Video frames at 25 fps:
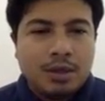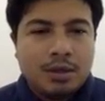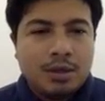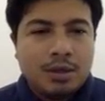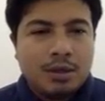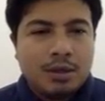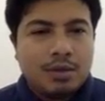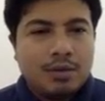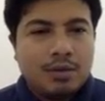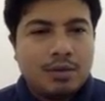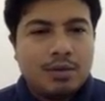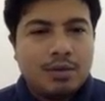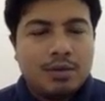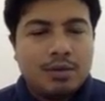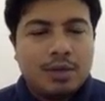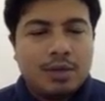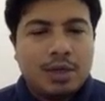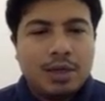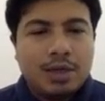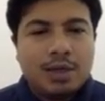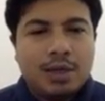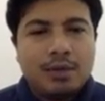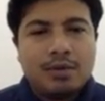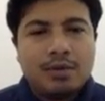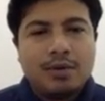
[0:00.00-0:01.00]
So you
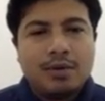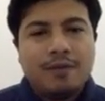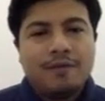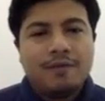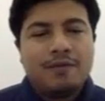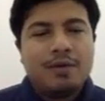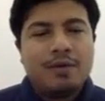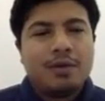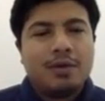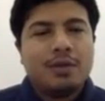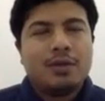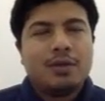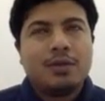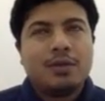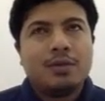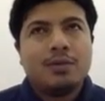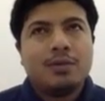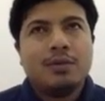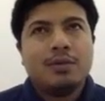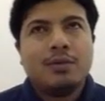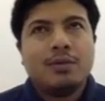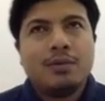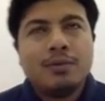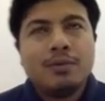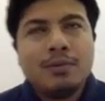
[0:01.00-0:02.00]
can refer
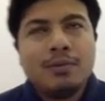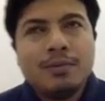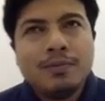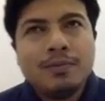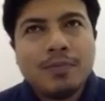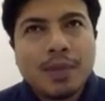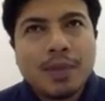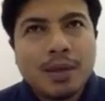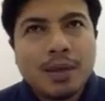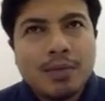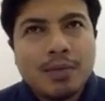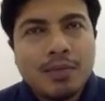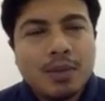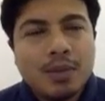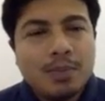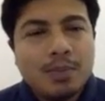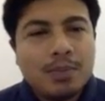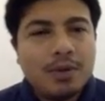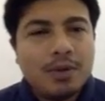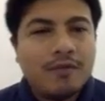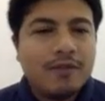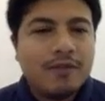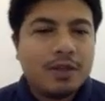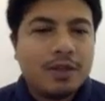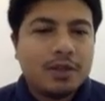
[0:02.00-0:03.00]
to the
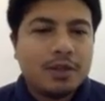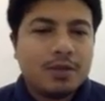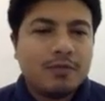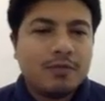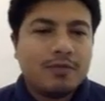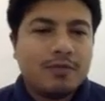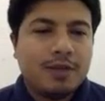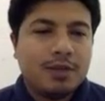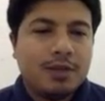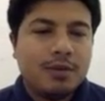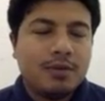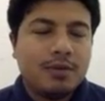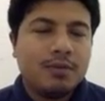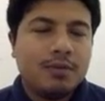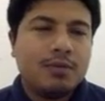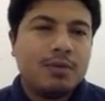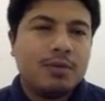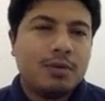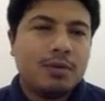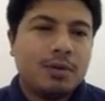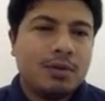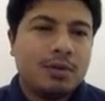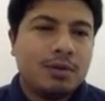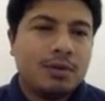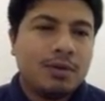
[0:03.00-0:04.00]
previous
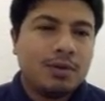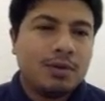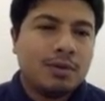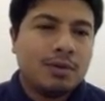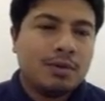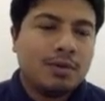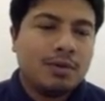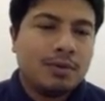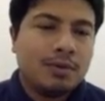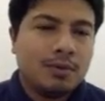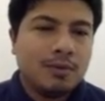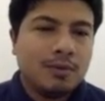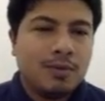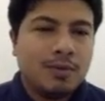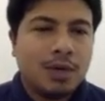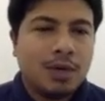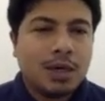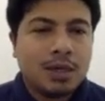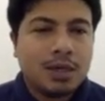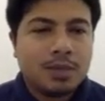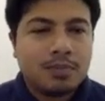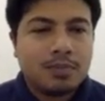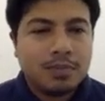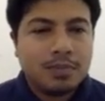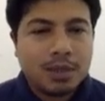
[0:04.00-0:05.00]
videos on
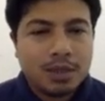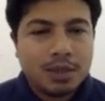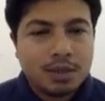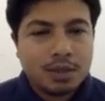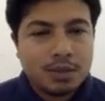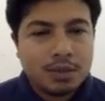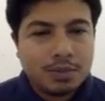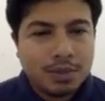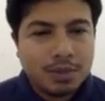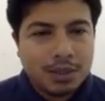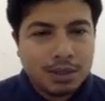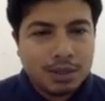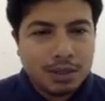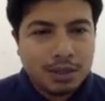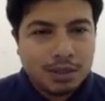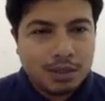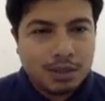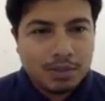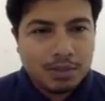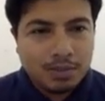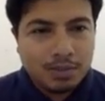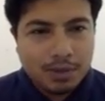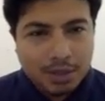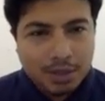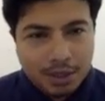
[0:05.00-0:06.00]
what past
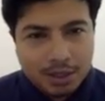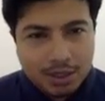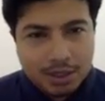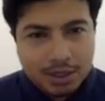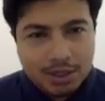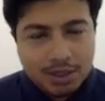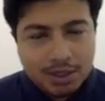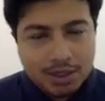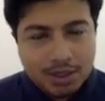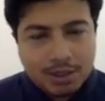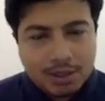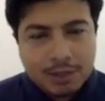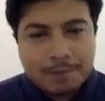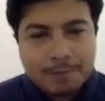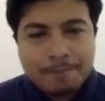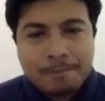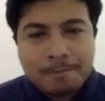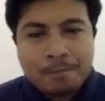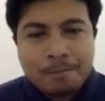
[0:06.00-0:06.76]
participle is.